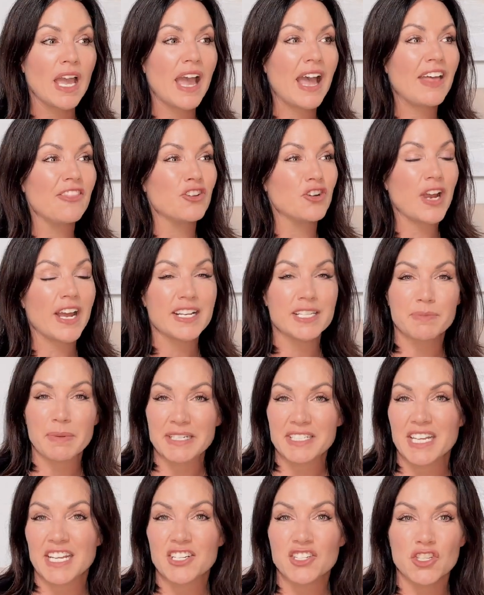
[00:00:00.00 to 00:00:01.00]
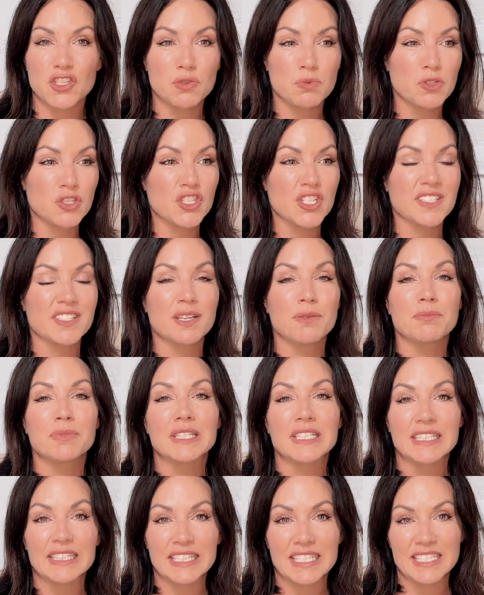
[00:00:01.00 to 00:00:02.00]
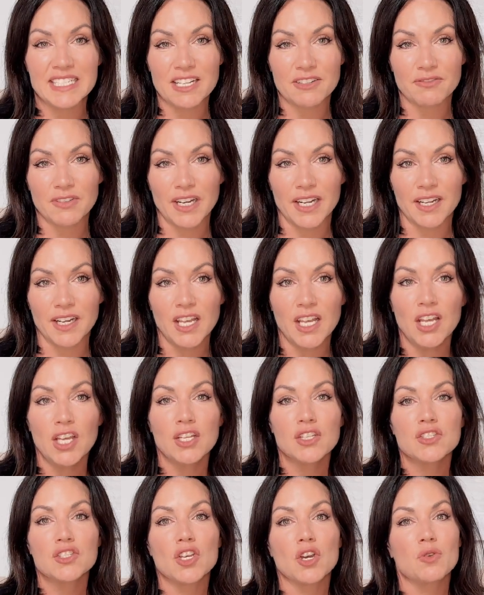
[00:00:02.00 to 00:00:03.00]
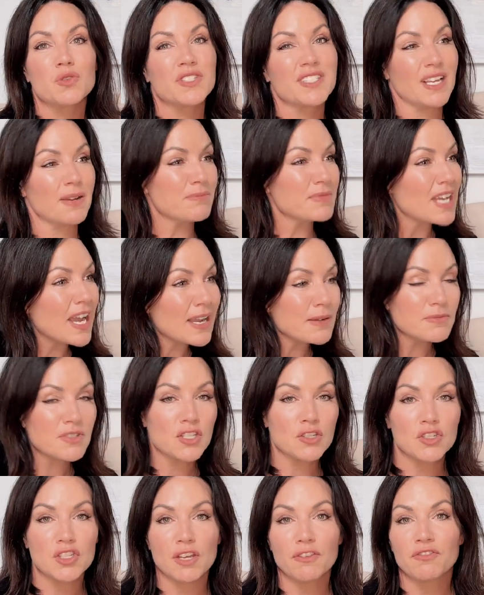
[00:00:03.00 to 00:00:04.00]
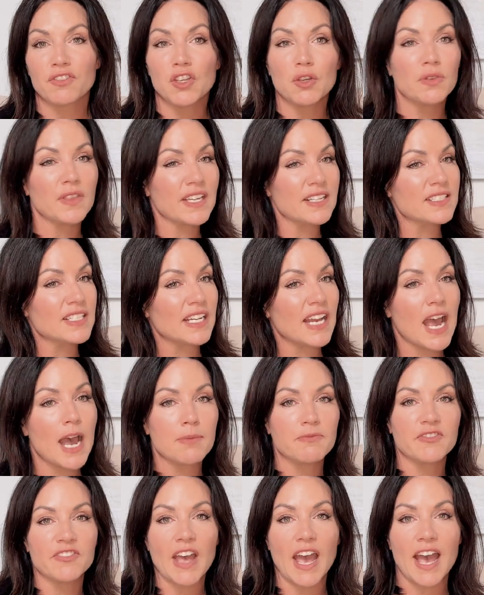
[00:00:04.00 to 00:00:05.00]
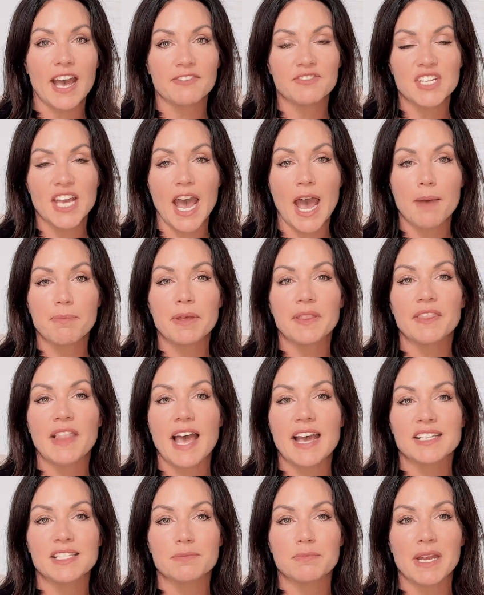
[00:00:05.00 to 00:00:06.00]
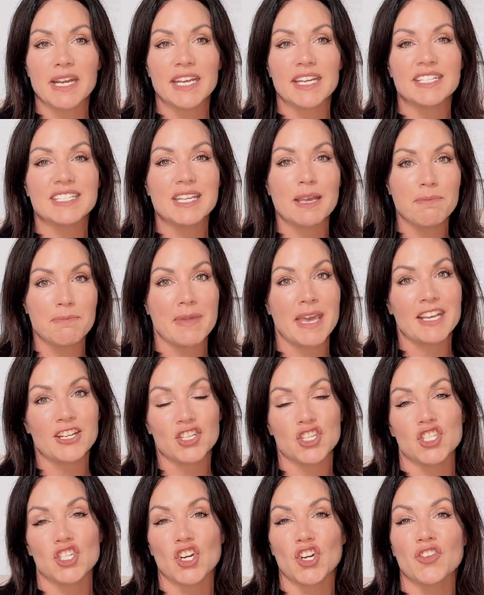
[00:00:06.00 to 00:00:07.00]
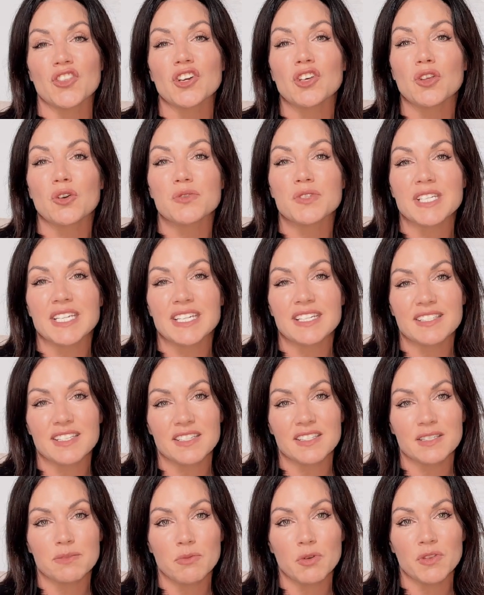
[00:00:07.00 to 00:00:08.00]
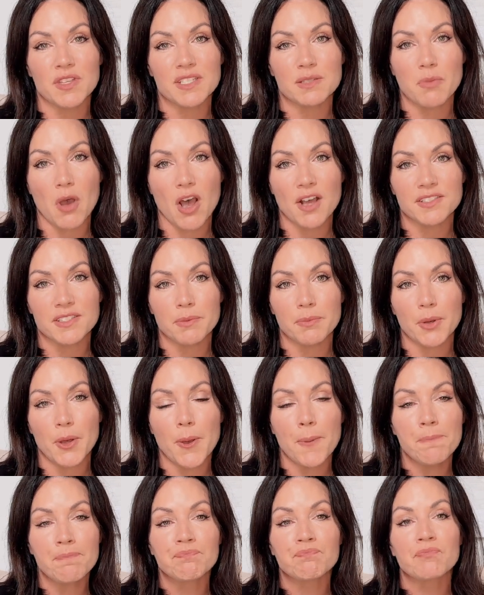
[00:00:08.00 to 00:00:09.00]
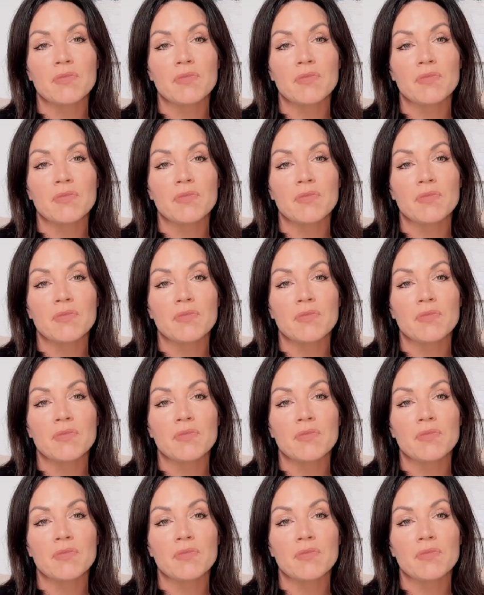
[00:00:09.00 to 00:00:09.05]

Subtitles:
and their expectations were just completely different. So sometimes there's a few things that have to happen last minute to make sure the closing is as smooth as possible.